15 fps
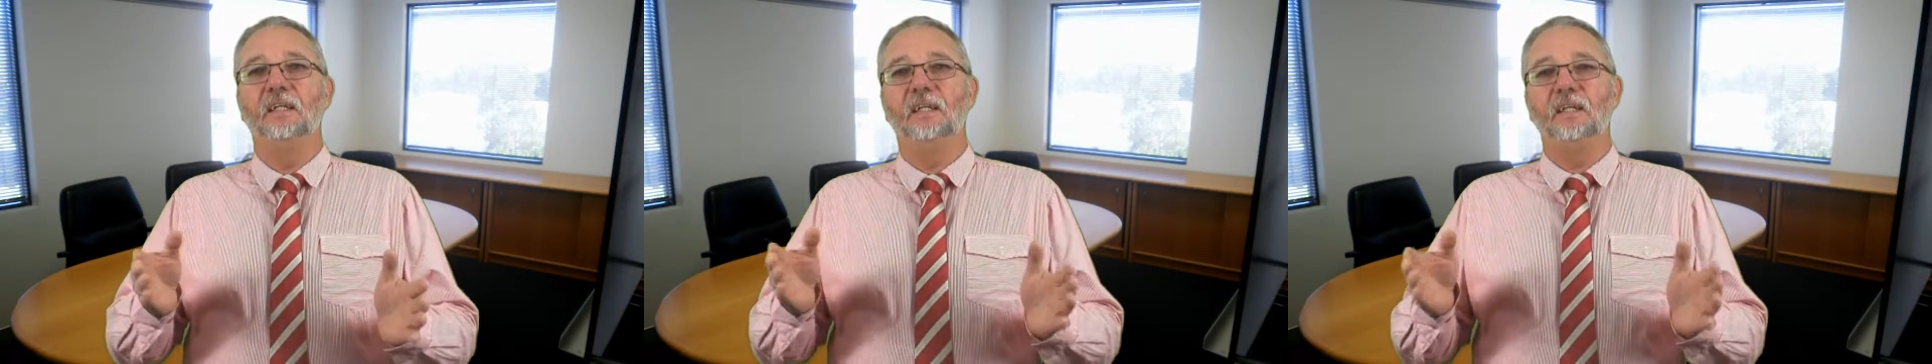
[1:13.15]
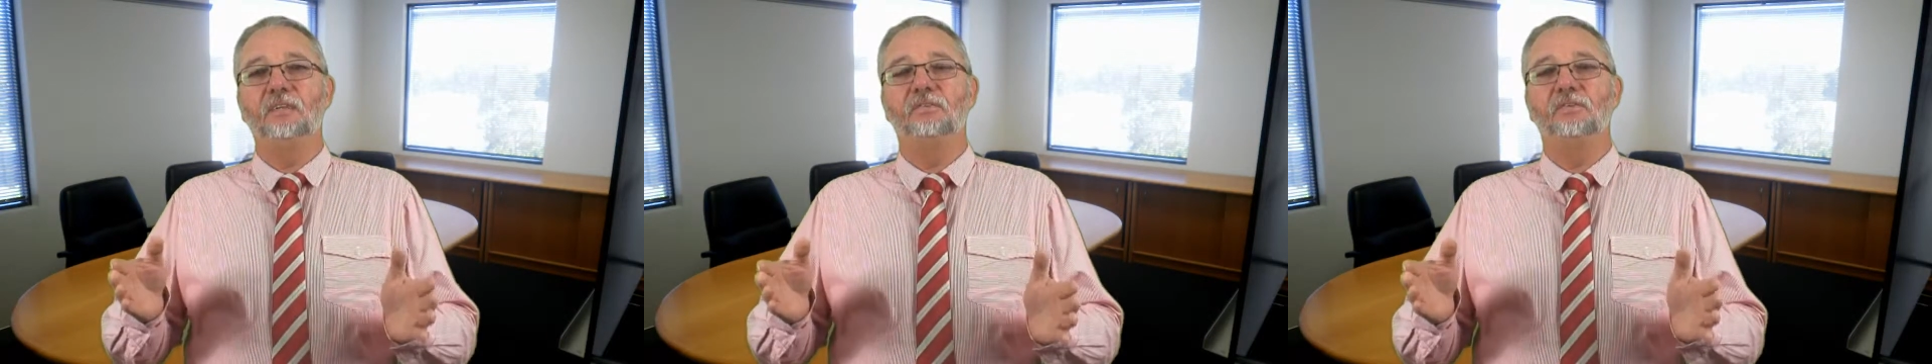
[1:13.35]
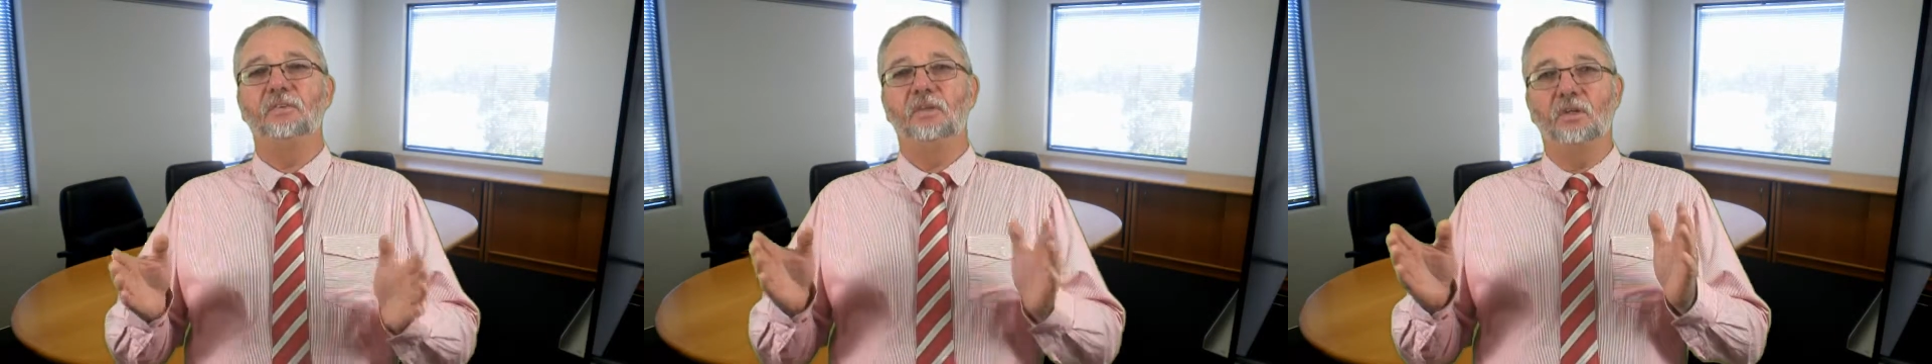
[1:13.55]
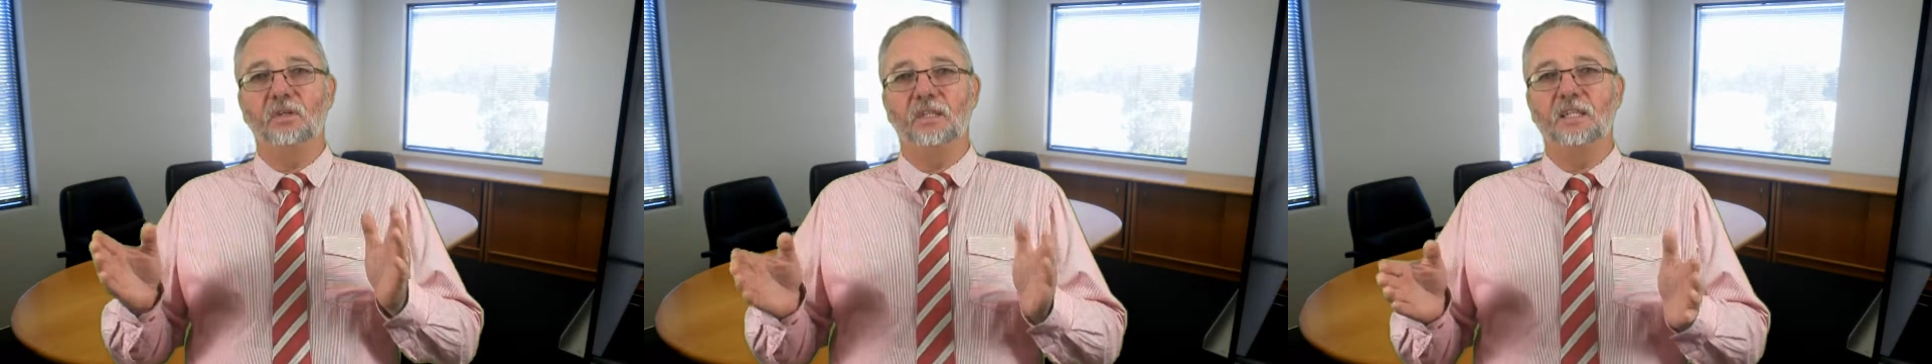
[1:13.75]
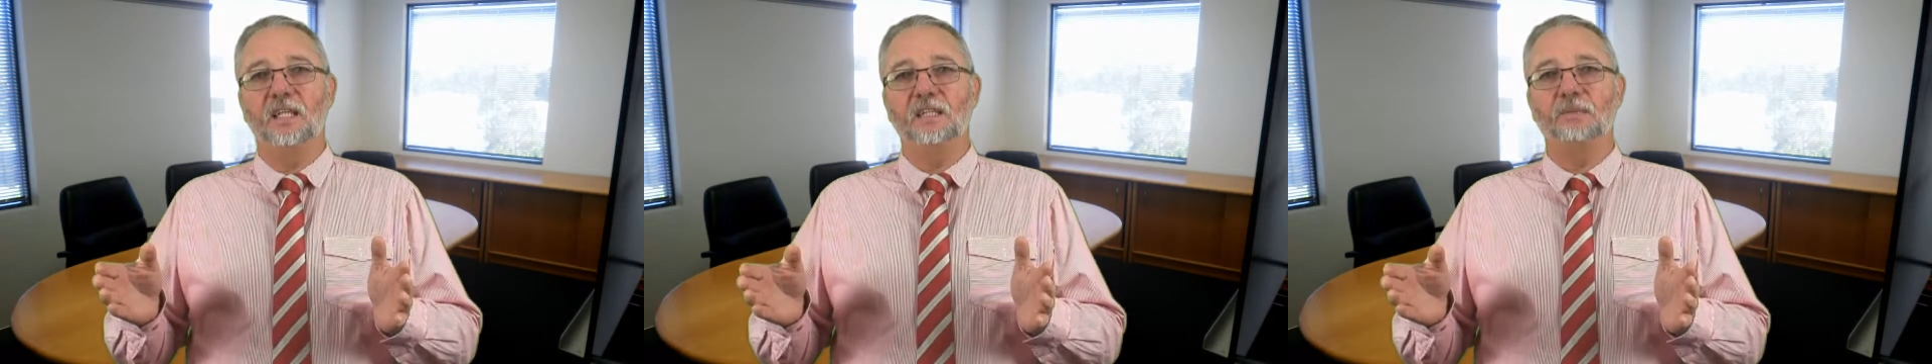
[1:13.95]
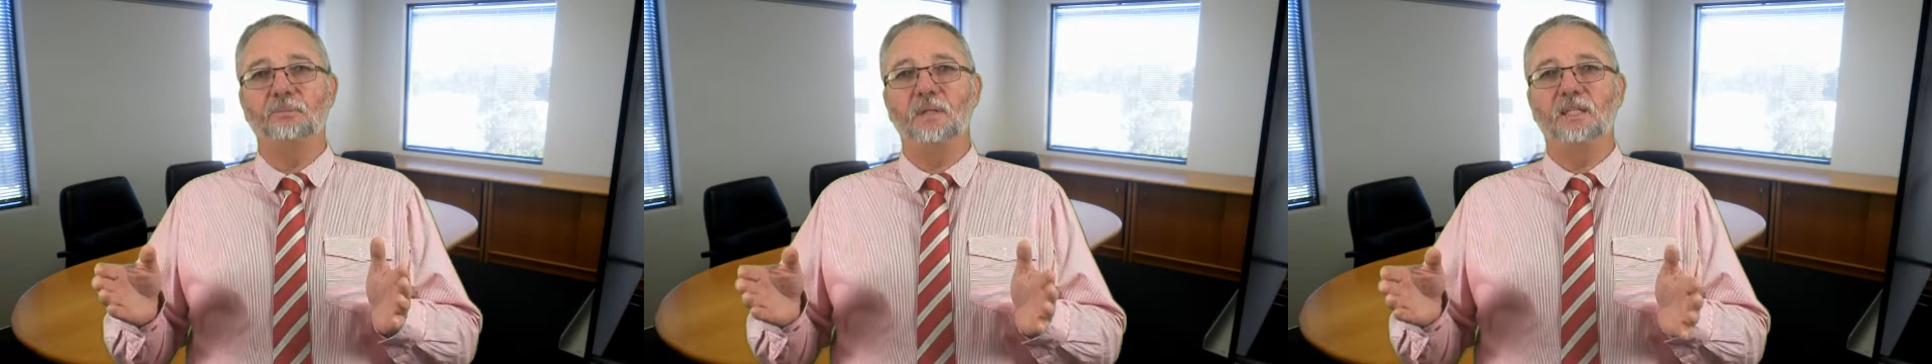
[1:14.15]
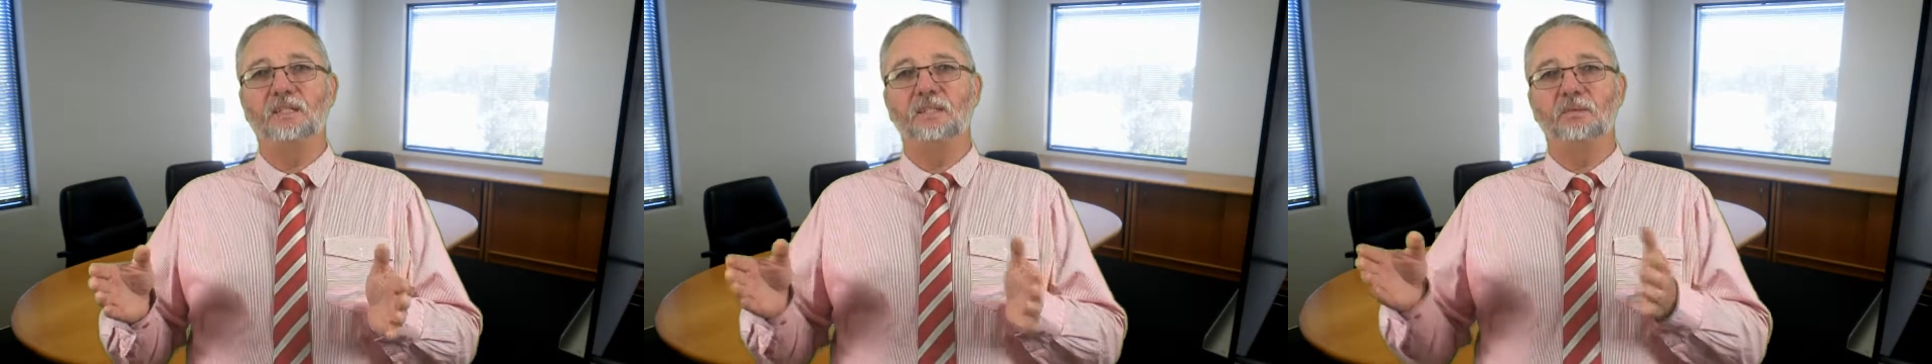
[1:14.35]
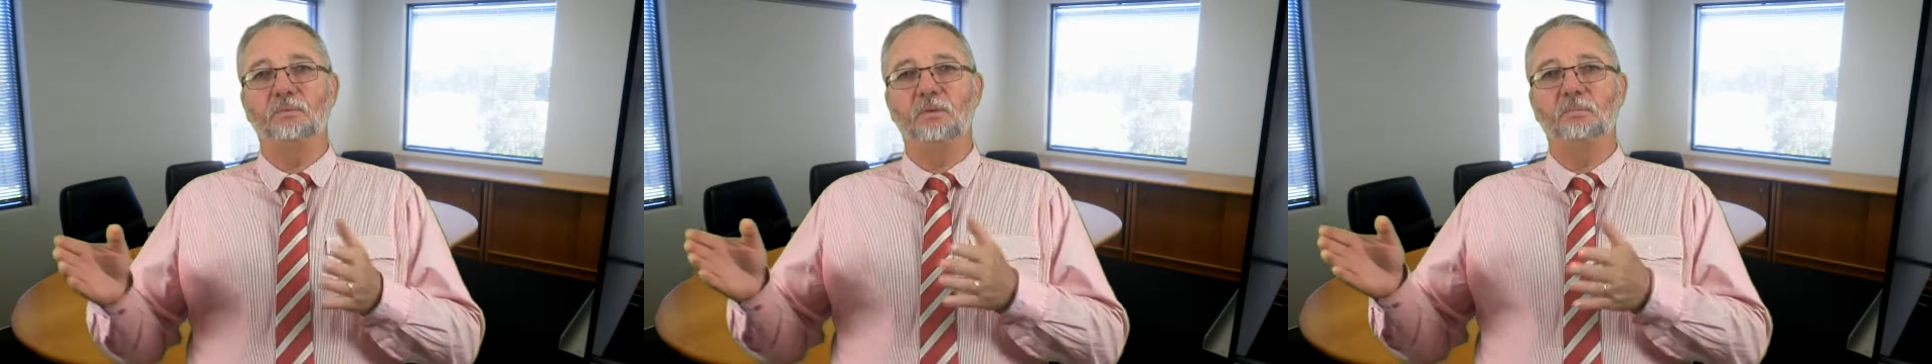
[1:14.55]
if on a cash
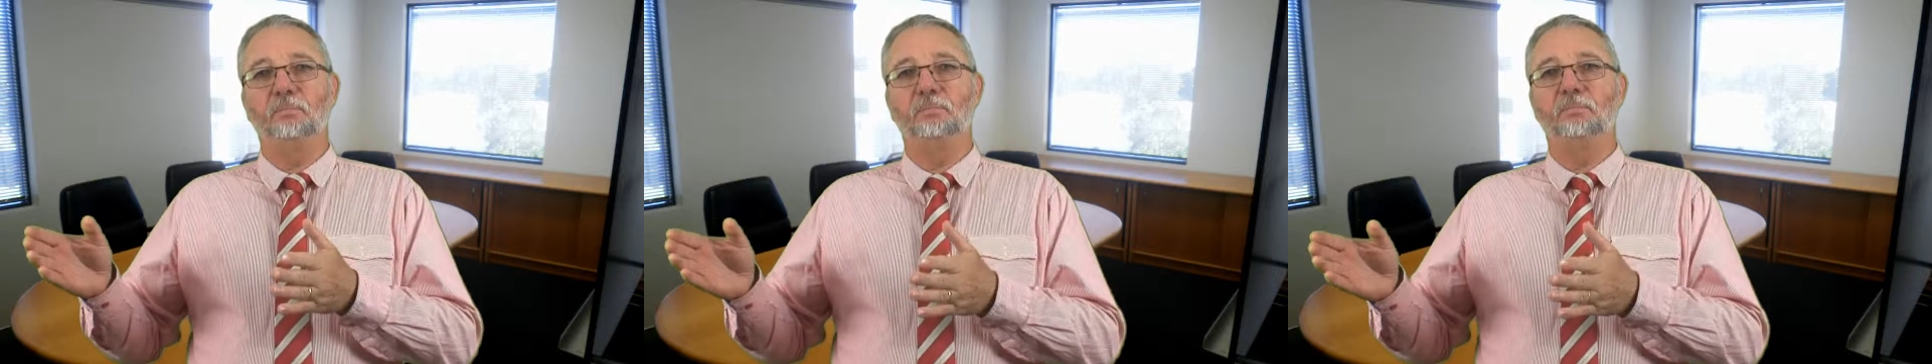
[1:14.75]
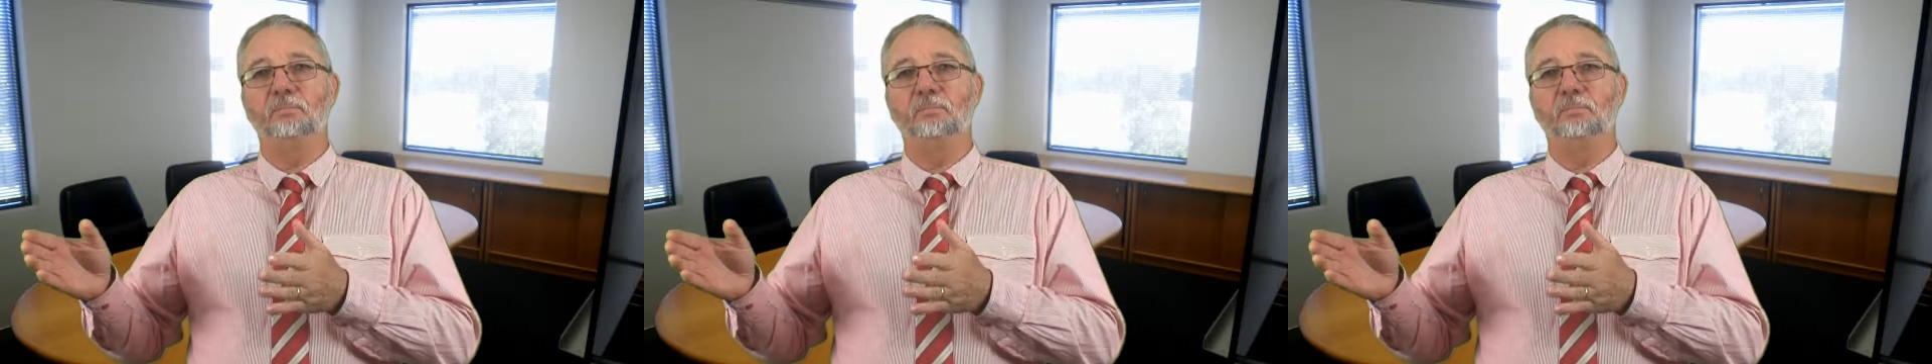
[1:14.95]
basis we